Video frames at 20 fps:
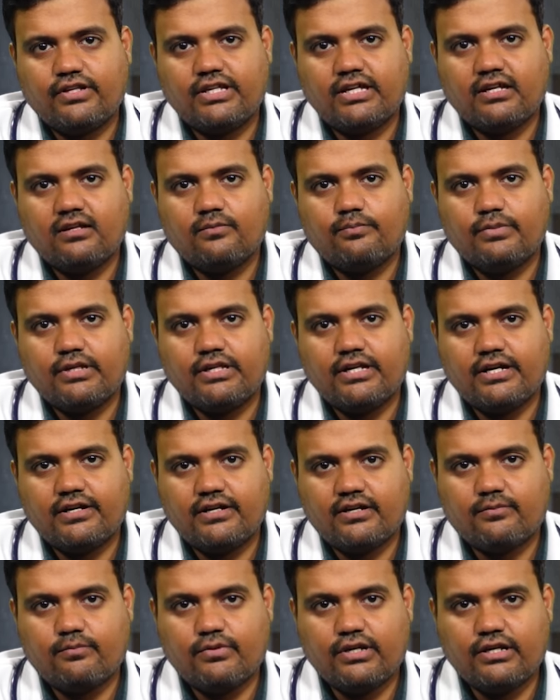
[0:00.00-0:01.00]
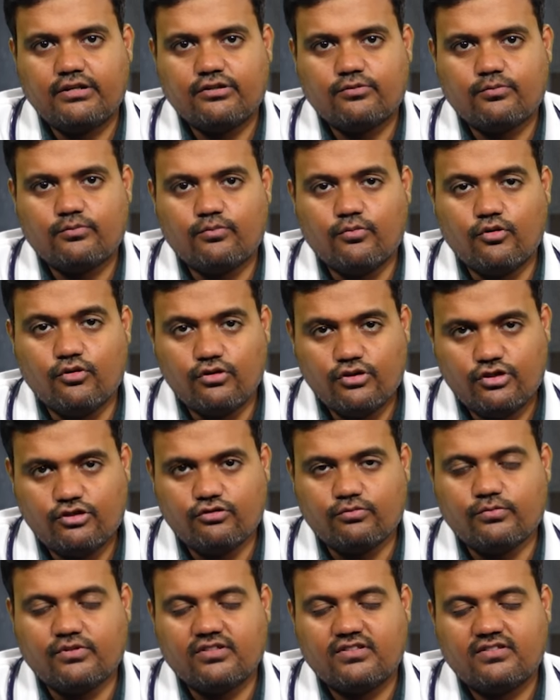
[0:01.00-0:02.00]
tell pediatric brain bone
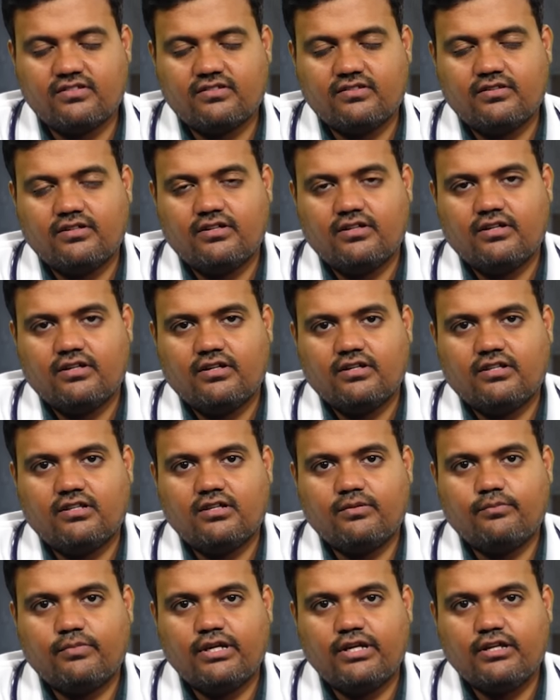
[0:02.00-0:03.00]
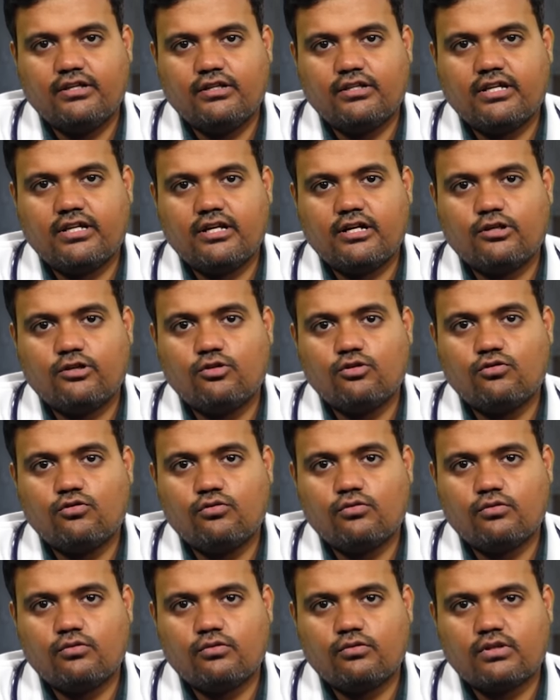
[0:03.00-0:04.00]
tumors, the main there are
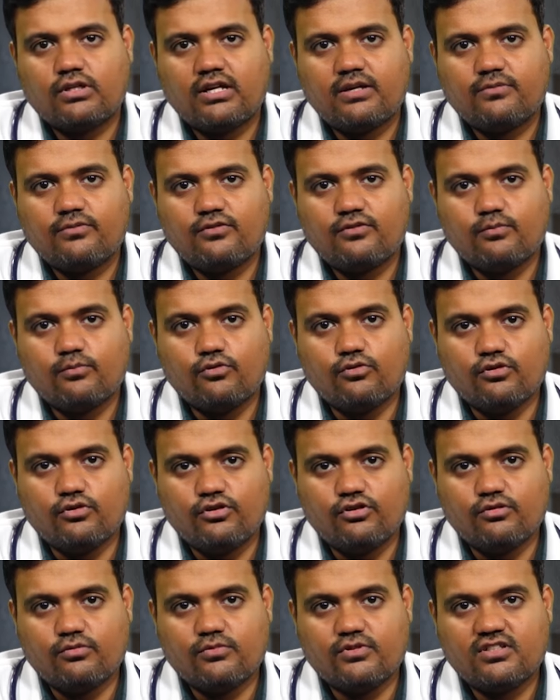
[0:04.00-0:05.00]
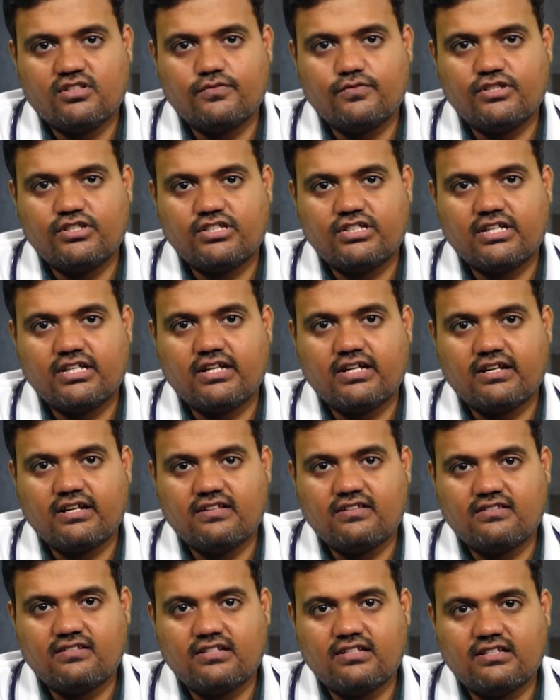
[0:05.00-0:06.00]
two types of bone tumors which can
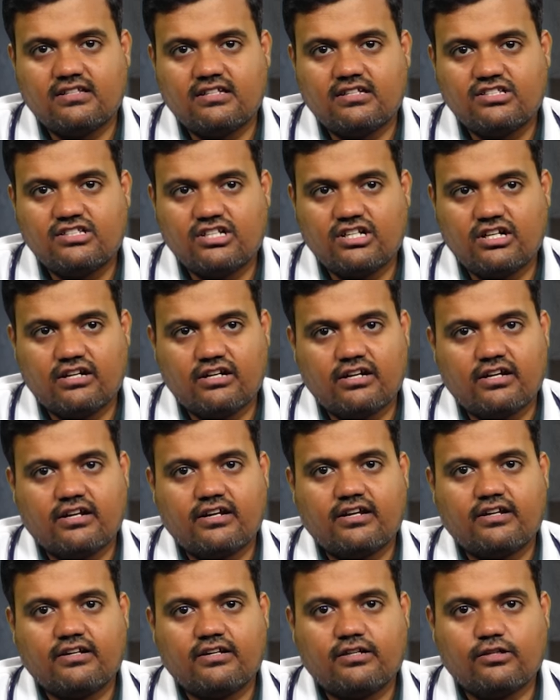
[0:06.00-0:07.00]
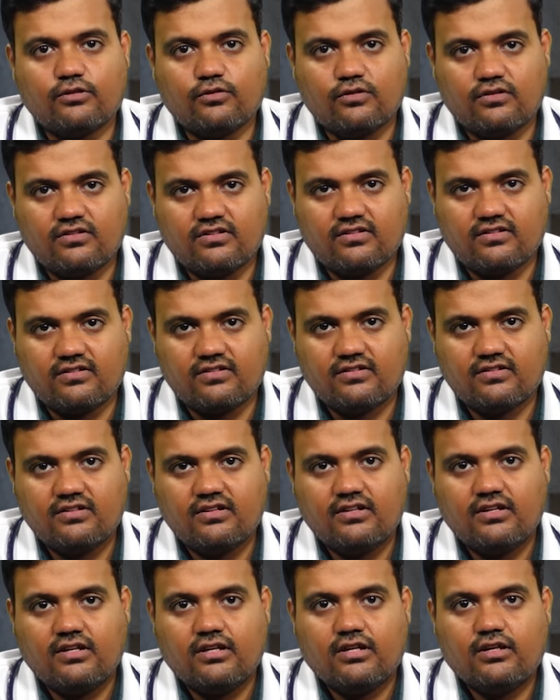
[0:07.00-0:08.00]
arise in the children and adolescents
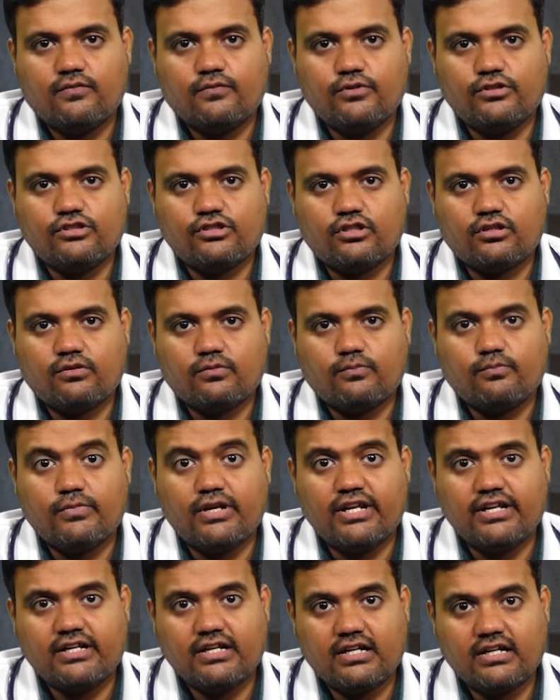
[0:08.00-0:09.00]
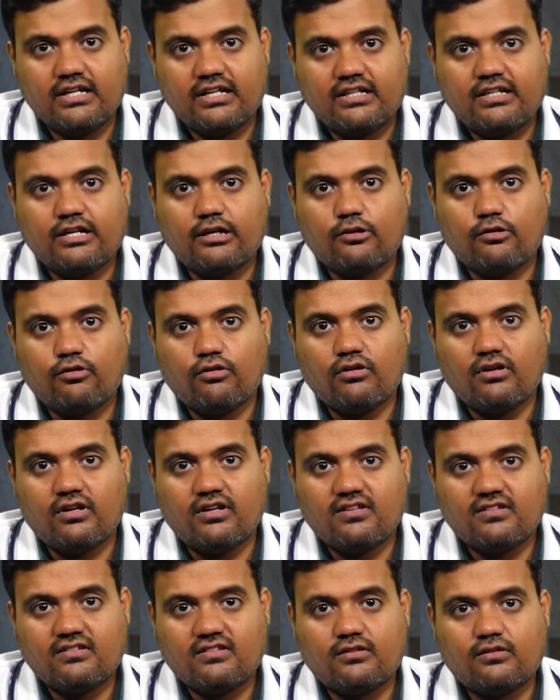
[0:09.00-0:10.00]
which are medically they are called
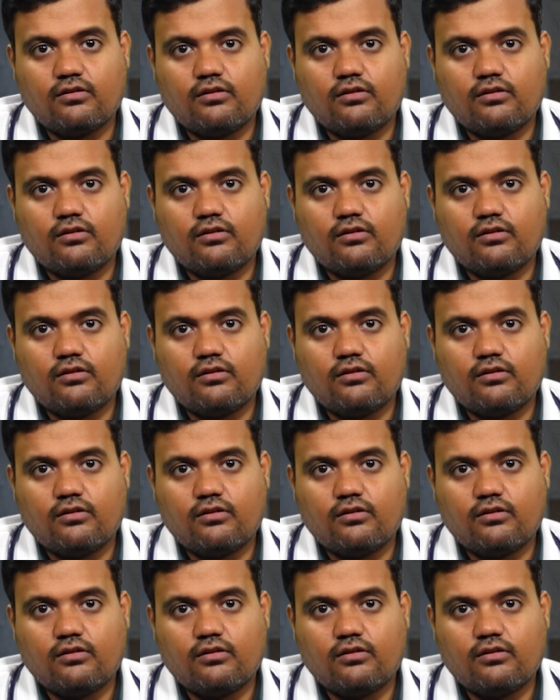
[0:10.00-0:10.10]
as